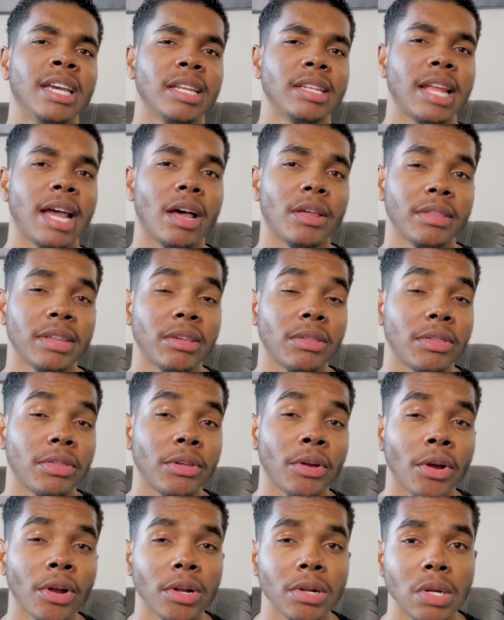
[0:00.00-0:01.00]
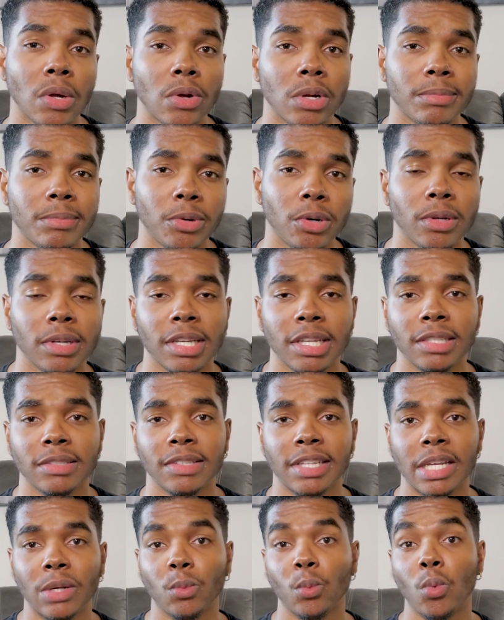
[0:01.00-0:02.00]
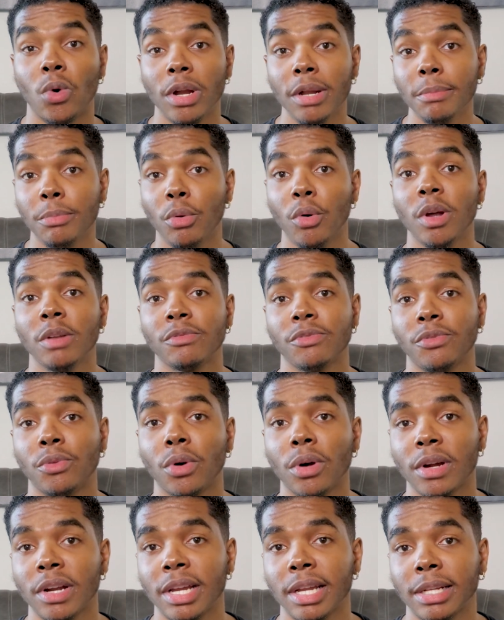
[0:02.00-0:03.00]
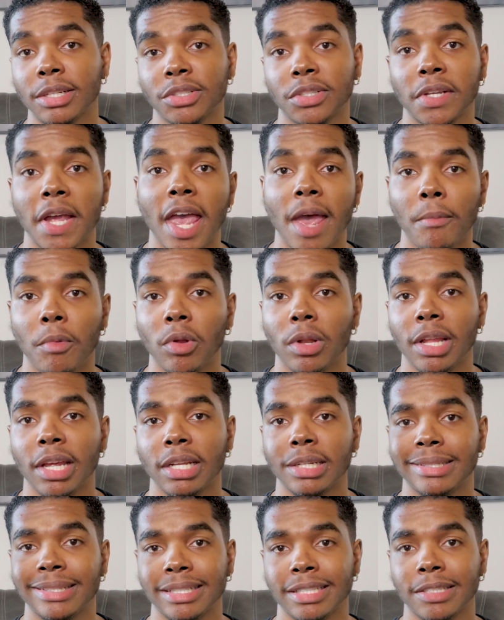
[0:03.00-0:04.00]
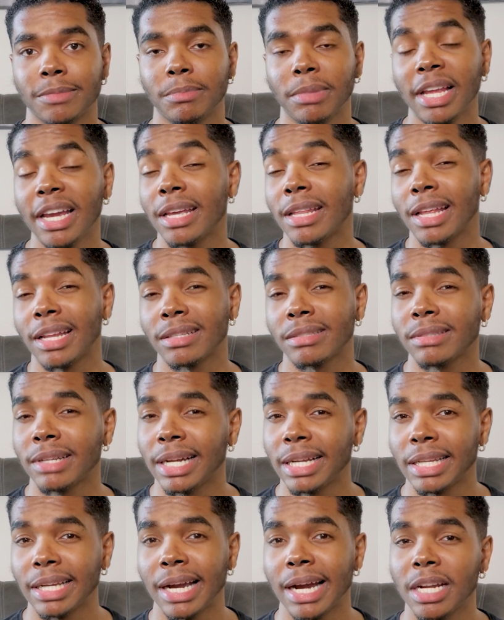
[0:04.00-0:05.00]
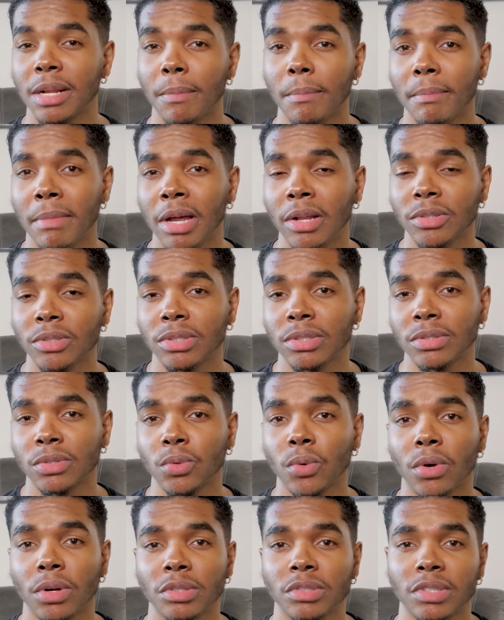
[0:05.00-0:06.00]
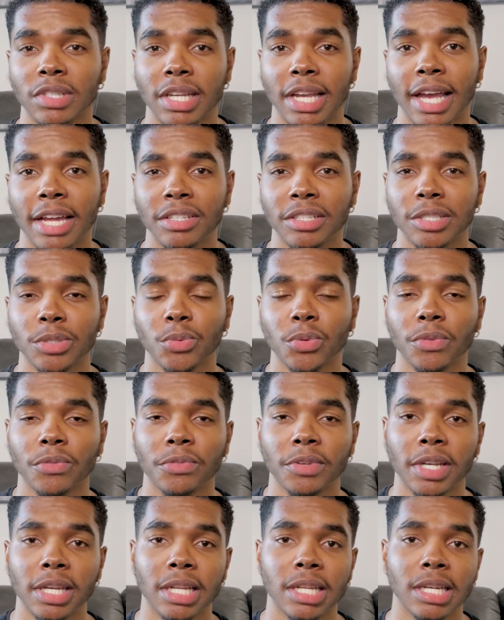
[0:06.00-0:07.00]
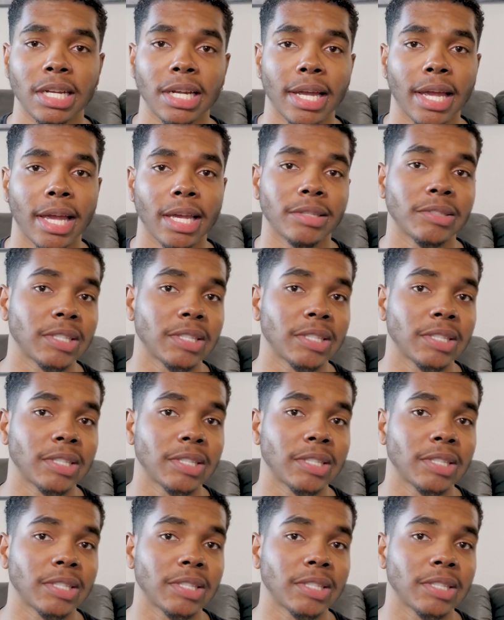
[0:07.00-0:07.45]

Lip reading: Now, the third notable is the 1.4-inch AMOLED display that slightly kind of melts towards the edges, revealing a